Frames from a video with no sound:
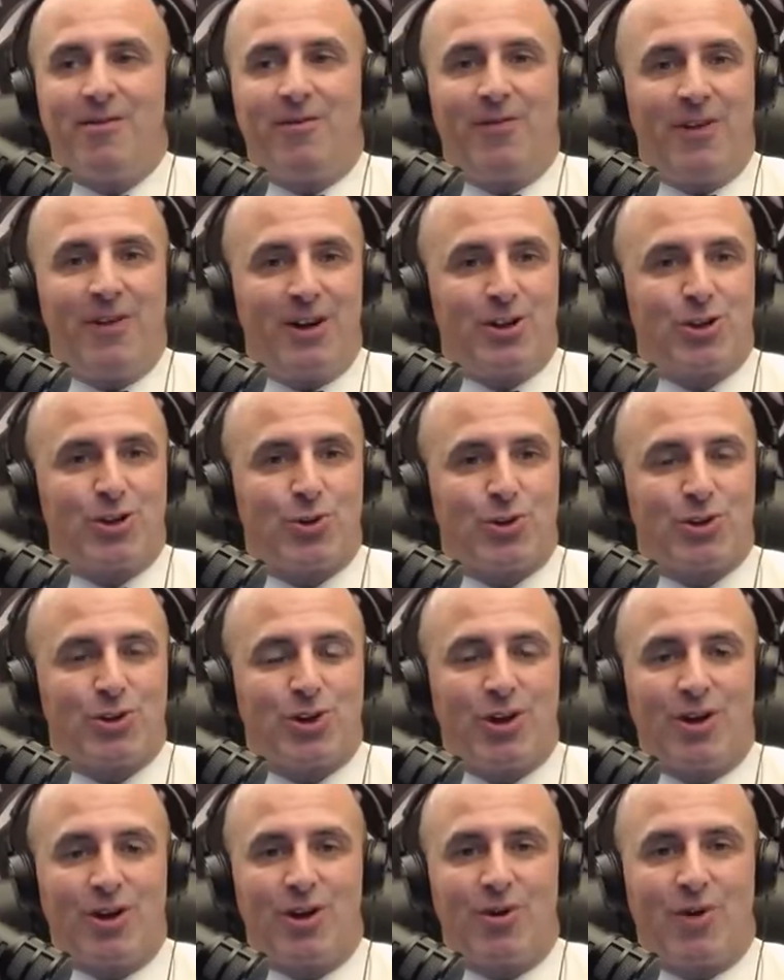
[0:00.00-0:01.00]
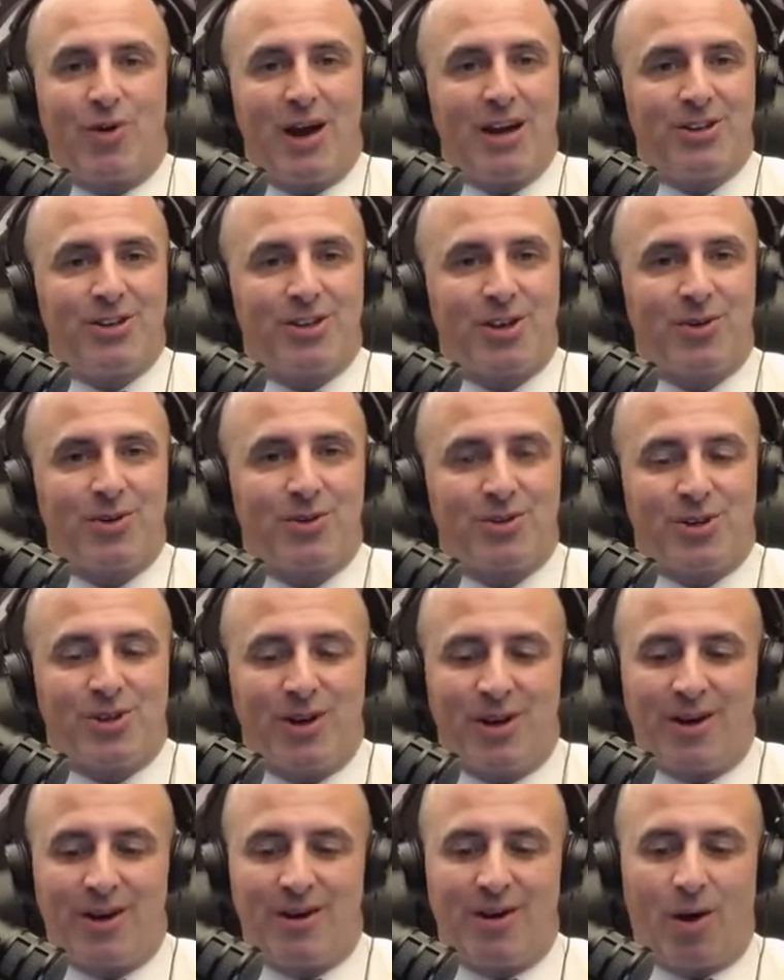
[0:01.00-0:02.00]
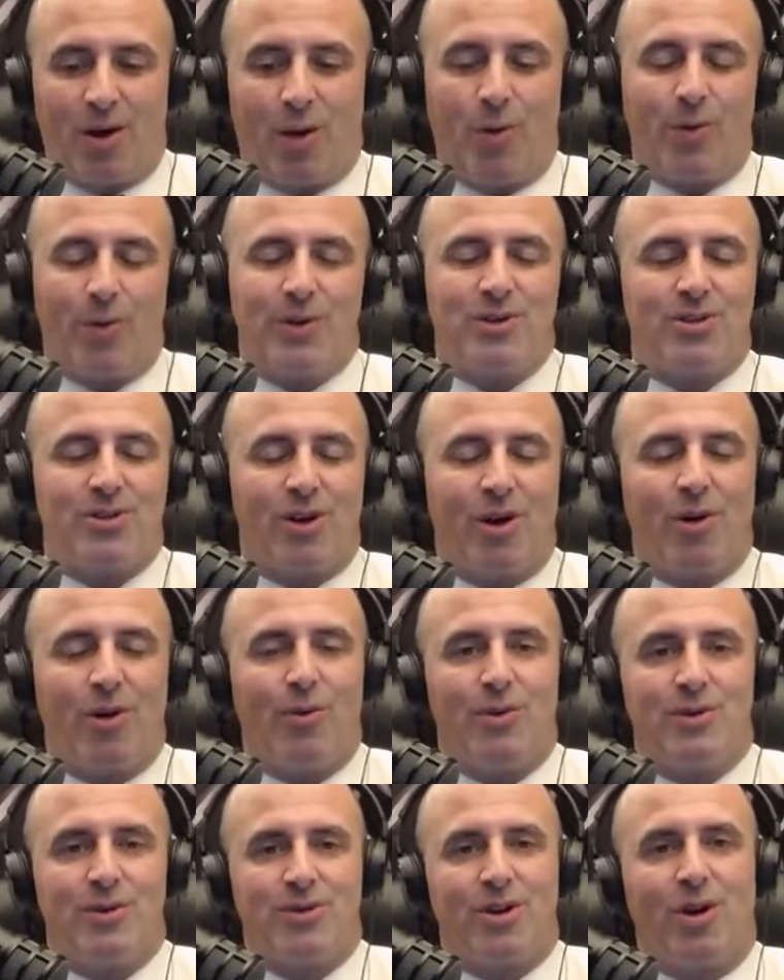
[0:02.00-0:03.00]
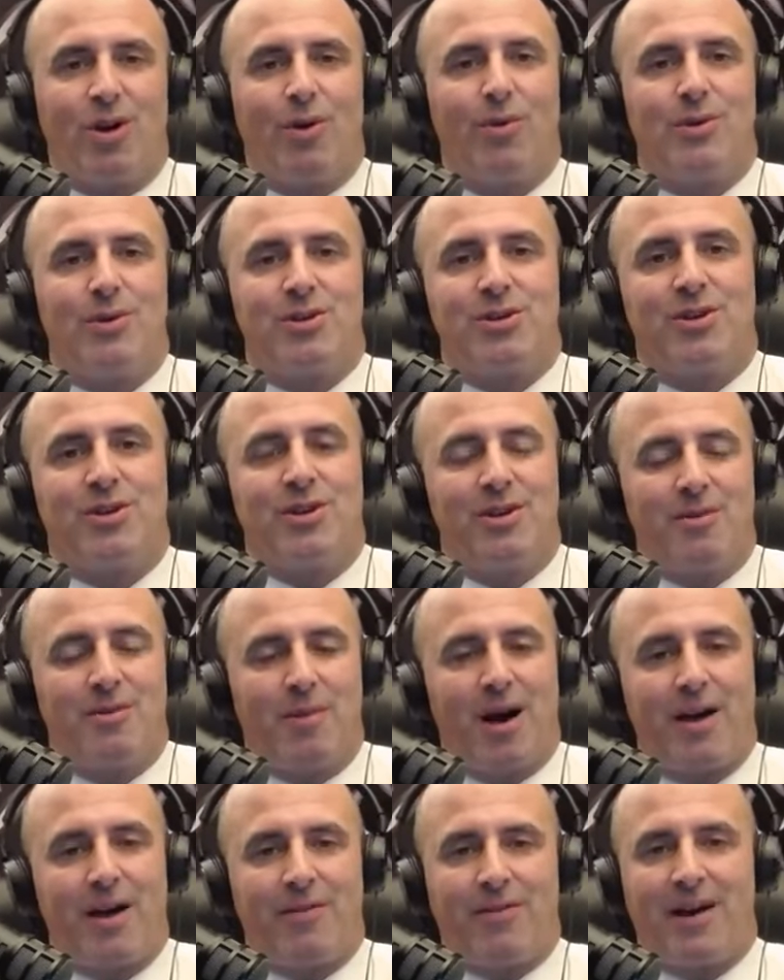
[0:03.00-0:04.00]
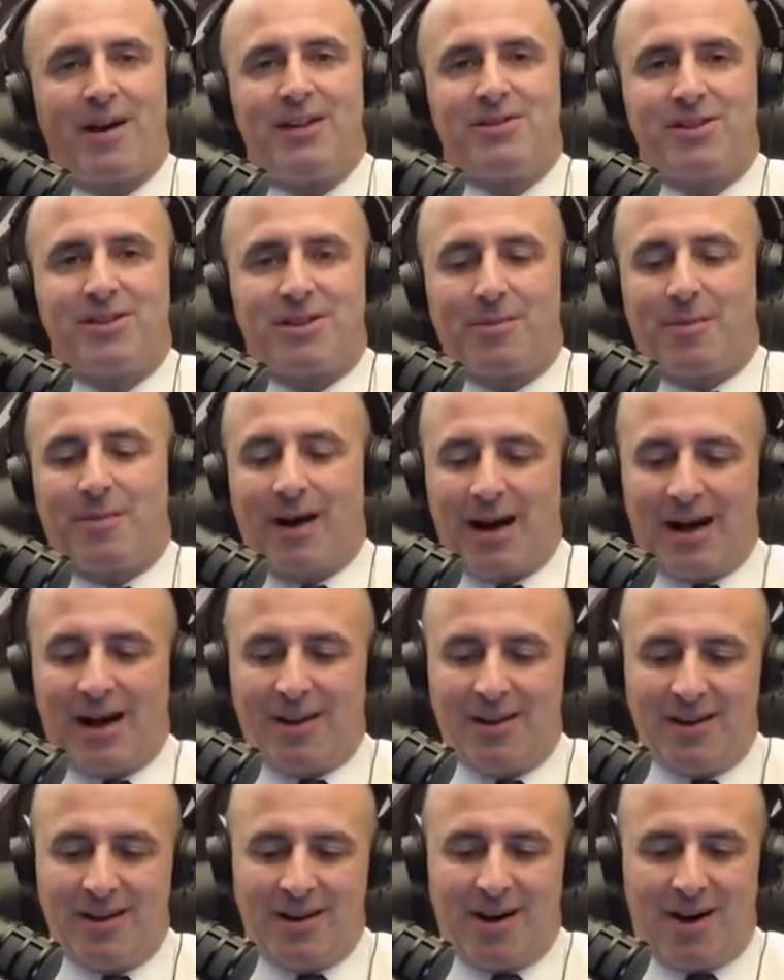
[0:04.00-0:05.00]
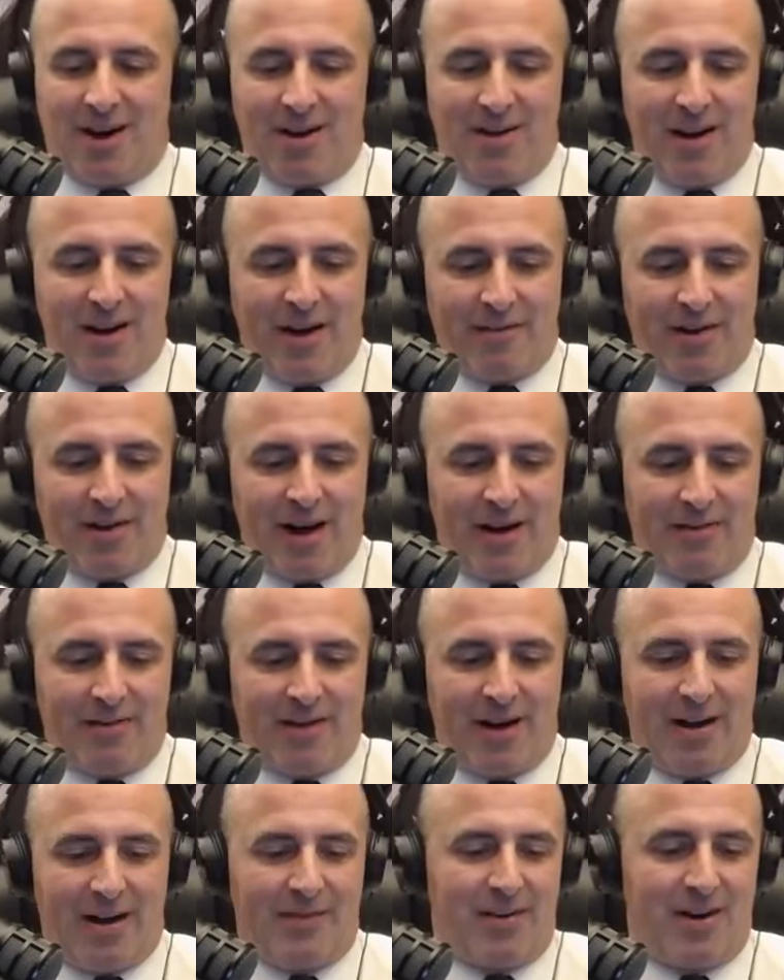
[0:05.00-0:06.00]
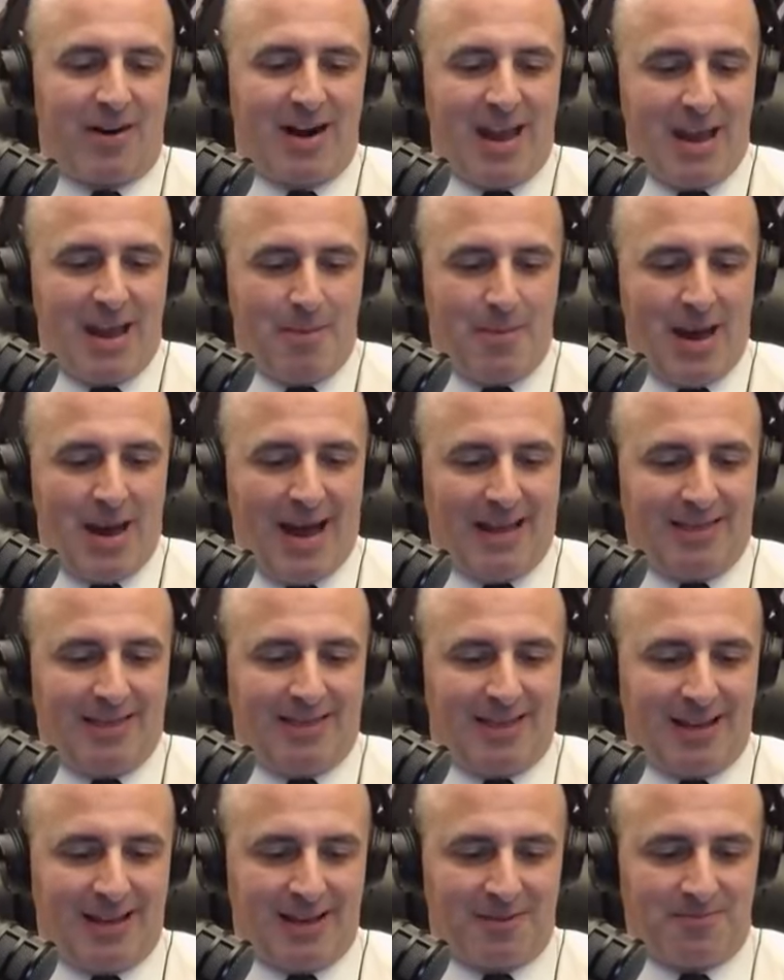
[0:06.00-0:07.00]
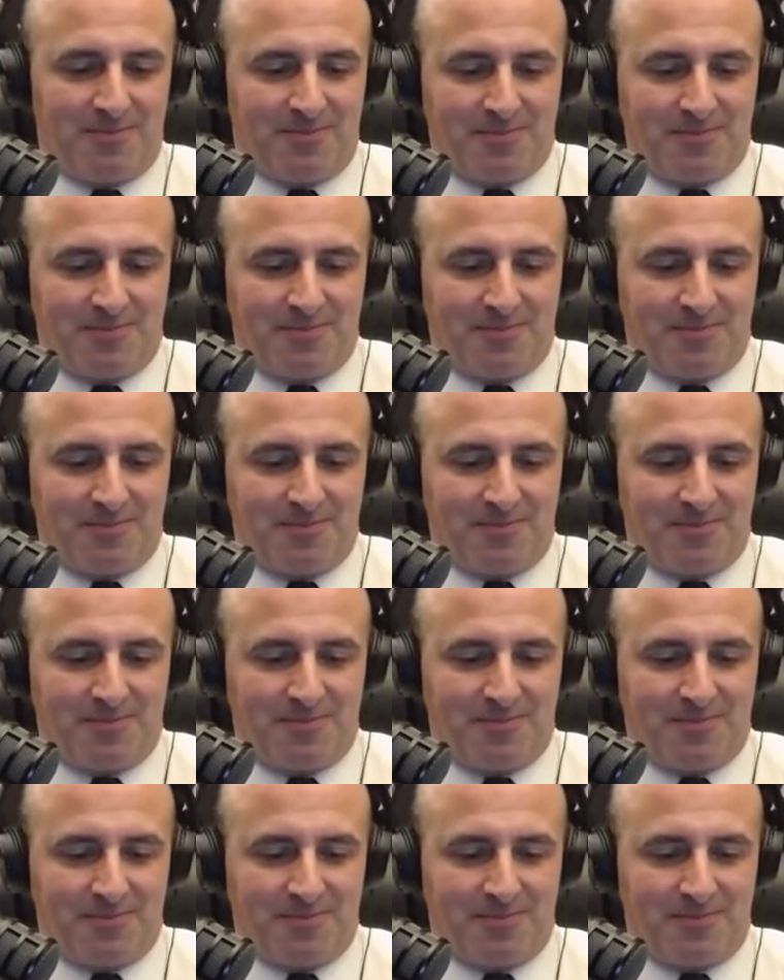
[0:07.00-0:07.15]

Finish was good. Racing was good. Always, always, always good. Modifieds at the mile are never, ever, ever a bad thing.